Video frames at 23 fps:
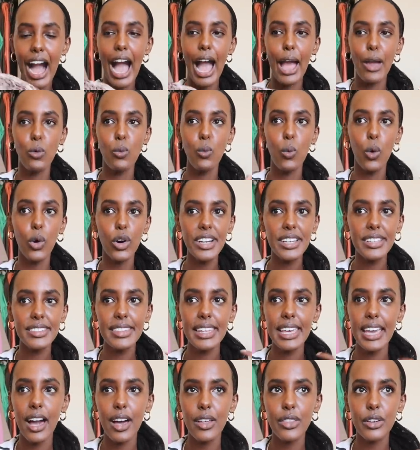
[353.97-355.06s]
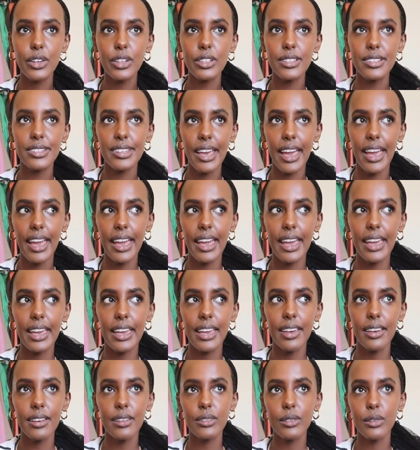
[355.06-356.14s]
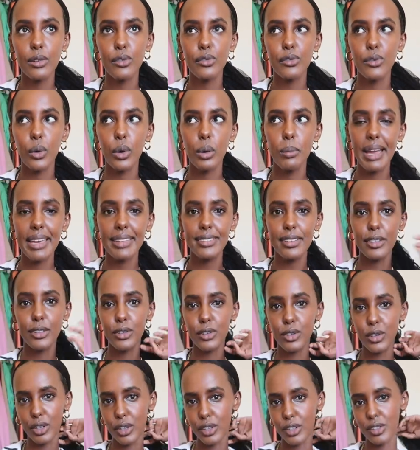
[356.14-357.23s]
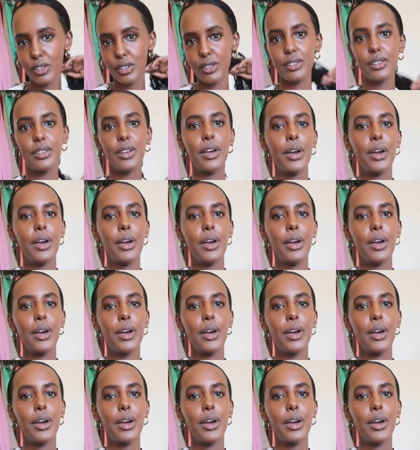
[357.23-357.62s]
I wore it the other day for my sister's